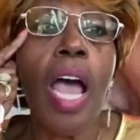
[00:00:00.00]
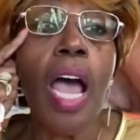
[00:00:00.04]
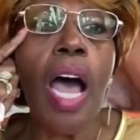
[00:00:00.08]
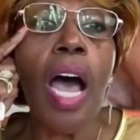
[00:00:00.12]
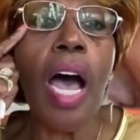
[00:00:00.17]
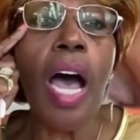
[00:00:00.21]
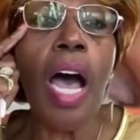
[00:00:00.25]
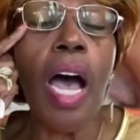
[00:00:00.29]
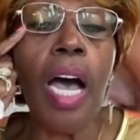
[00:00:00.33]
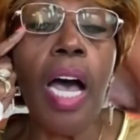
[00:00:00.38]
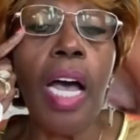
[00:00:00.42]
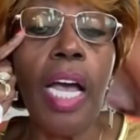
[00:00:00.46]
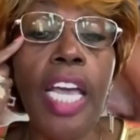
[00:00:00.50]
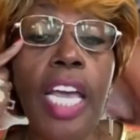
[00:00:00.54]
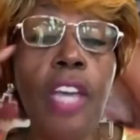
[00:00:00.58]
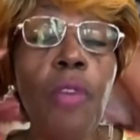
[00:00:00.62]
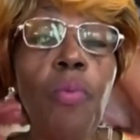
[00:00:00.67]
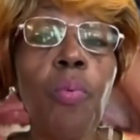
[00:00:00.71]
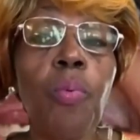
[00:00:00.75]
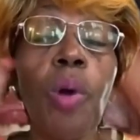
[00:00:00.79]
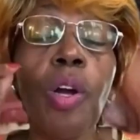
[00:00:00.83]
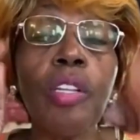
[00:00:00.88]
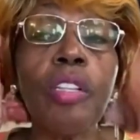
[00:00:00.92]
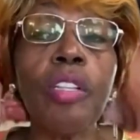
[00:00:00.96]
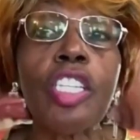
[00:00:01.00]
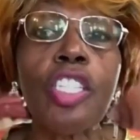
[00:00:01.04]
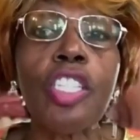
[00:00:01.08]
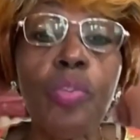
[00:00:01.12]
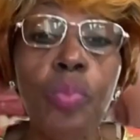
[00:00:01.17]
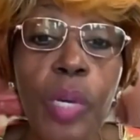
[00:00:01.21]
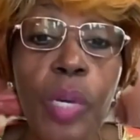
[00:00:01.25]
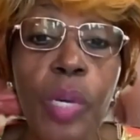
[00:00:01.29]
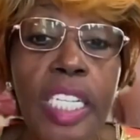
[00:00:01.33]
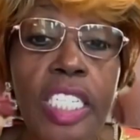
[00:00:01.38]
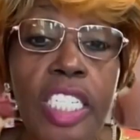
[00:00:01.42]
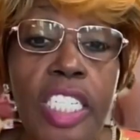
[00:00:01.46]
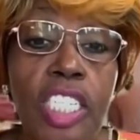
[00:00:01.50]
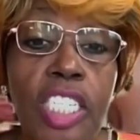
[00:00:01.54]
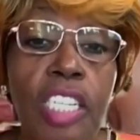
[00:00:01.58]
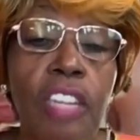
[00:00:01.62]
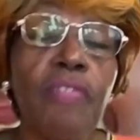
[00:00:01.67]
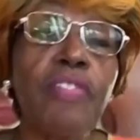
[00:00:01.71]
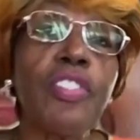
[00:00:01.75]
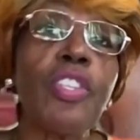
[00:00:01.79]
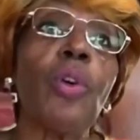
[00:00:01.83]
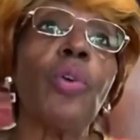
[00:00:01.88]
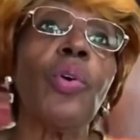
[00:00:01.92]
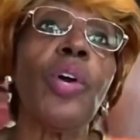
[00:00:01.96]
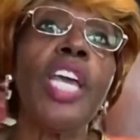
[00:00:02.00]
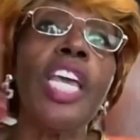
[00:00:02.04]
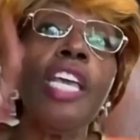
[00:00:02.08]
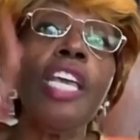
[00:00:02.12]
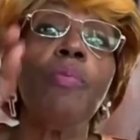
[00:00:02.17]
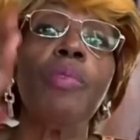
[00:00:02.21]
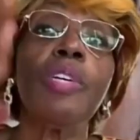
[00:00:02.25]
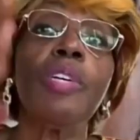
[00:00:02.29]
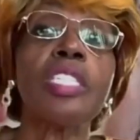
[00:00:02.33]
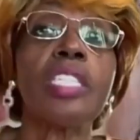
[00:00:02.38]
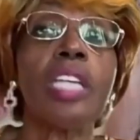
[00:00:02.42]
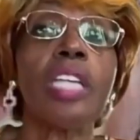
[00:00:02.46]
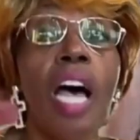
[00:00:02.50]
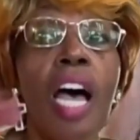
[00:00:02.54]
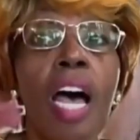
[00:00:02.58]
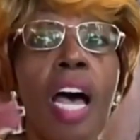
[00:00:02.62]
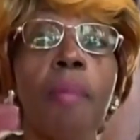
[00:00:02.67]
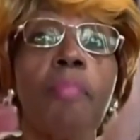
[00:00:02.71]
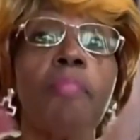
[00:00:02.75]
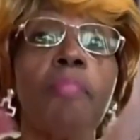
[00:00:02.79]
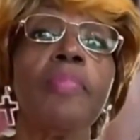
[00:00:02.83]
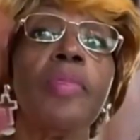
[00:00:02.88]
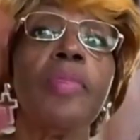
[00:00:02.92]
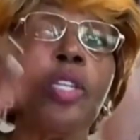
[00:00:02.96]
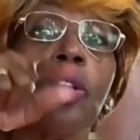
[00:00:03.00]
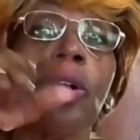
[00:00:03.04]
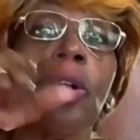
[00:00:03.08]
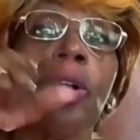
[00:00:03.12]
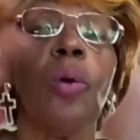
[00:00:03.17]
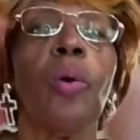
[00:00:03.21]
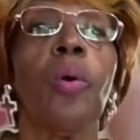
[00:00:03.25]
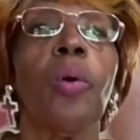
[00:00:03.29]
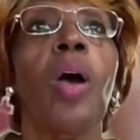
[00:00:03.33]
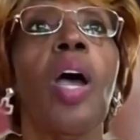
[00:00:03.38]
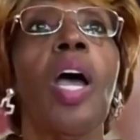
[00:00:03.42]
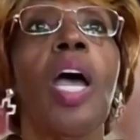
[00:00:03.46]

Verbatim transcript: uh, he worked the swing shift, so he was up, you know,